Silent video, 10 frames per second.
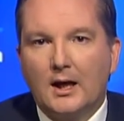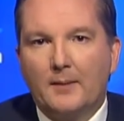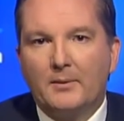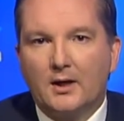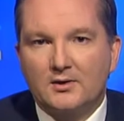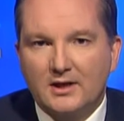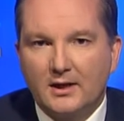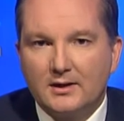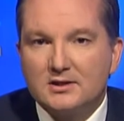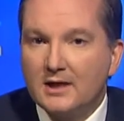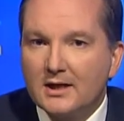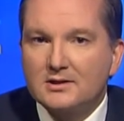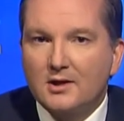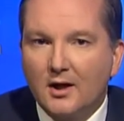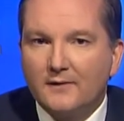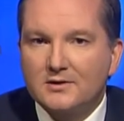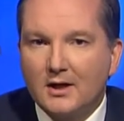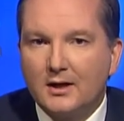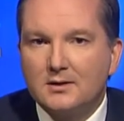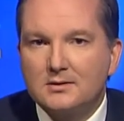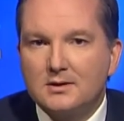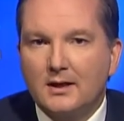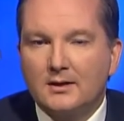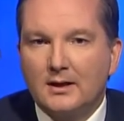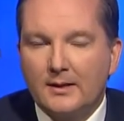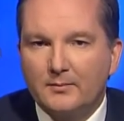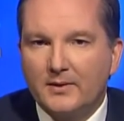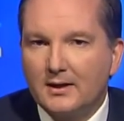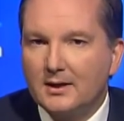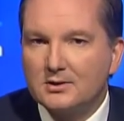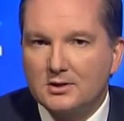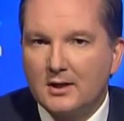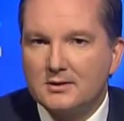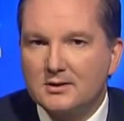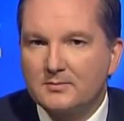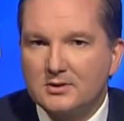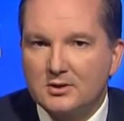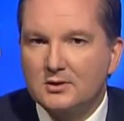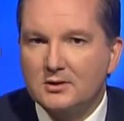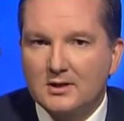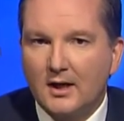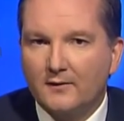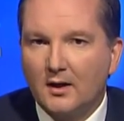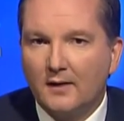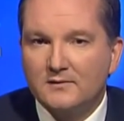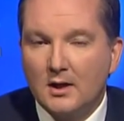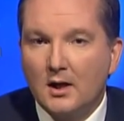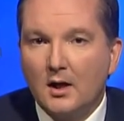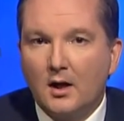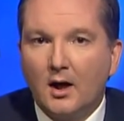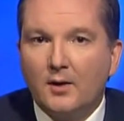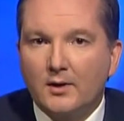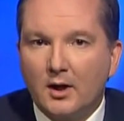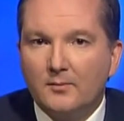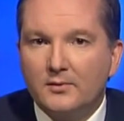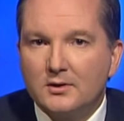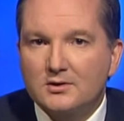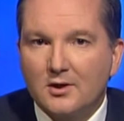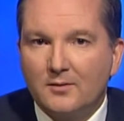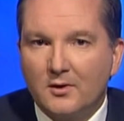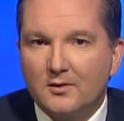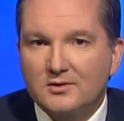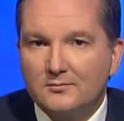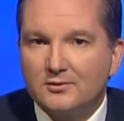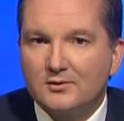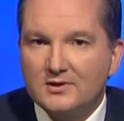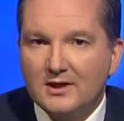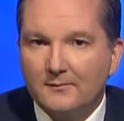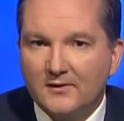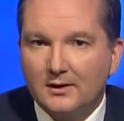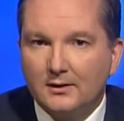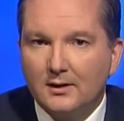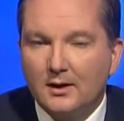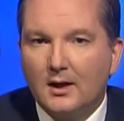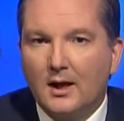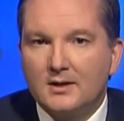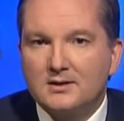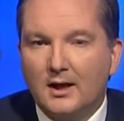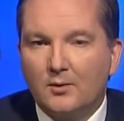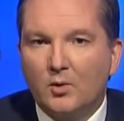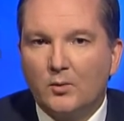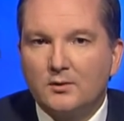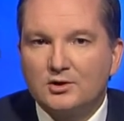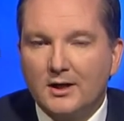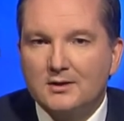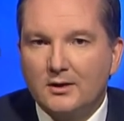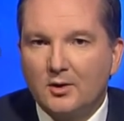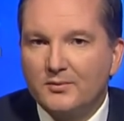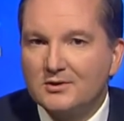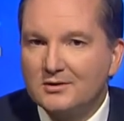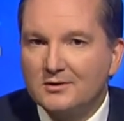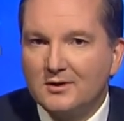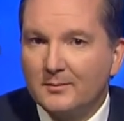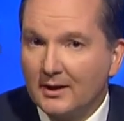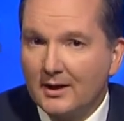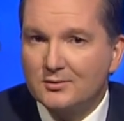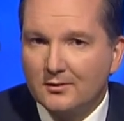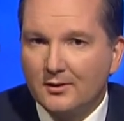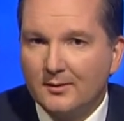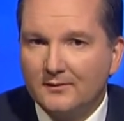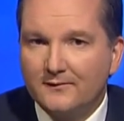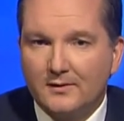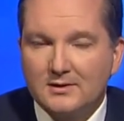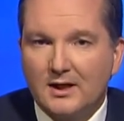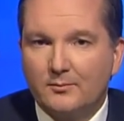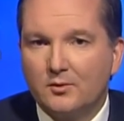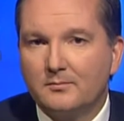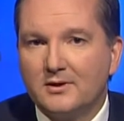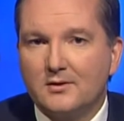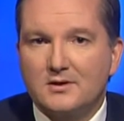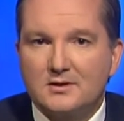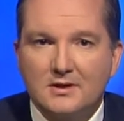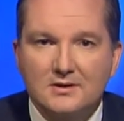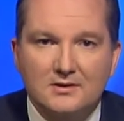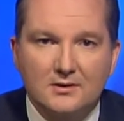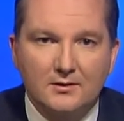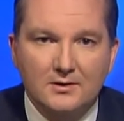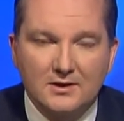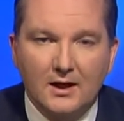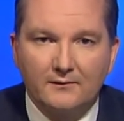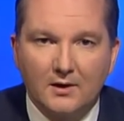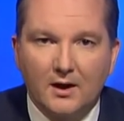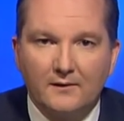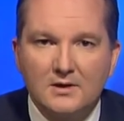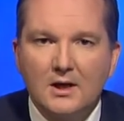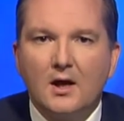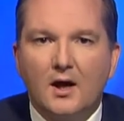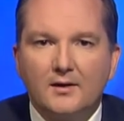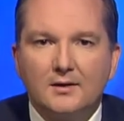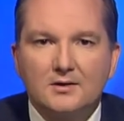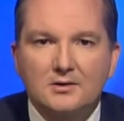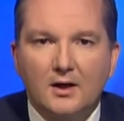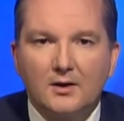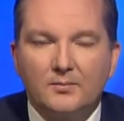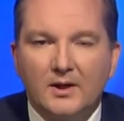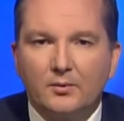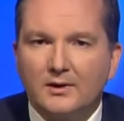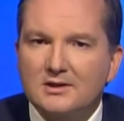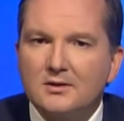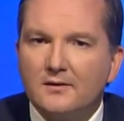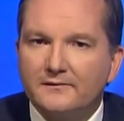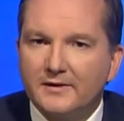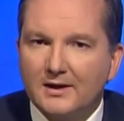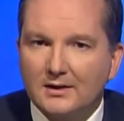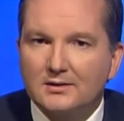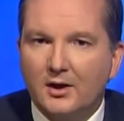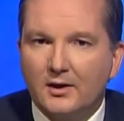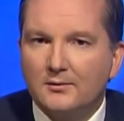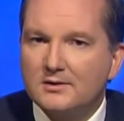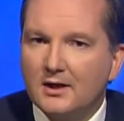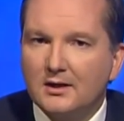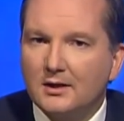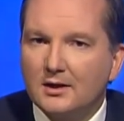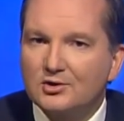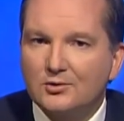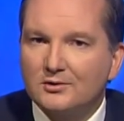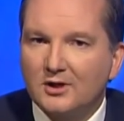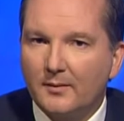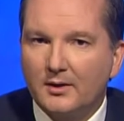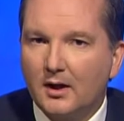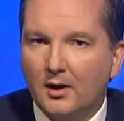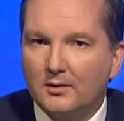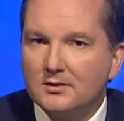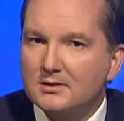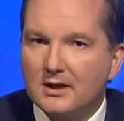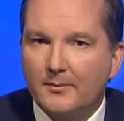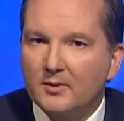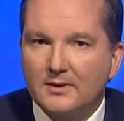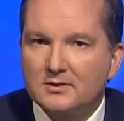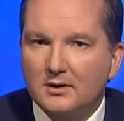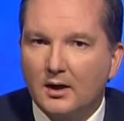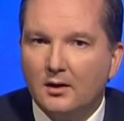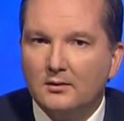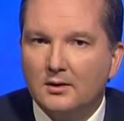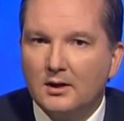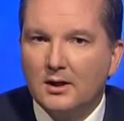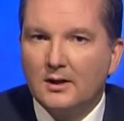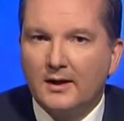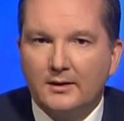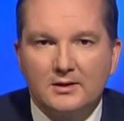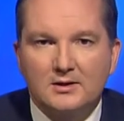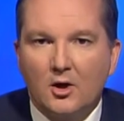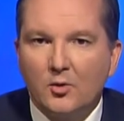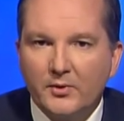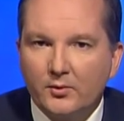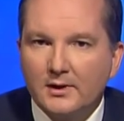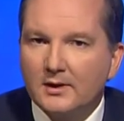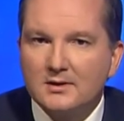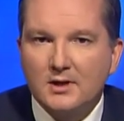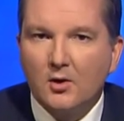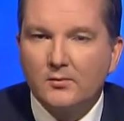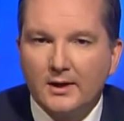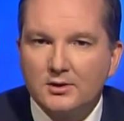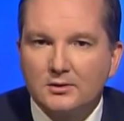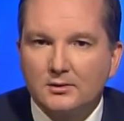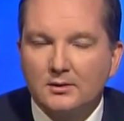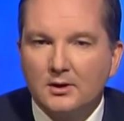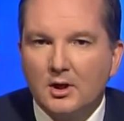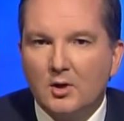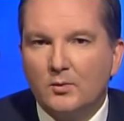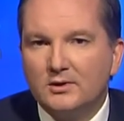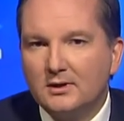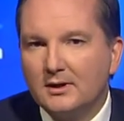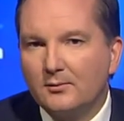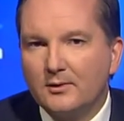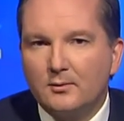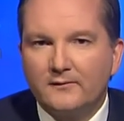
But I'll say this, yes, I've changed, and the Labor Party has changed its position to save lives. I would hope Scott Morrison would do the same thing and say, well, we'll change our opposition to the Malaysia Agreement, for example, because it's necessary to save lives. I think the Australian people, let's not forget, Tony, it was only a short time ago, just a couple of months ago, that this whole building and this whole nation were dealing with the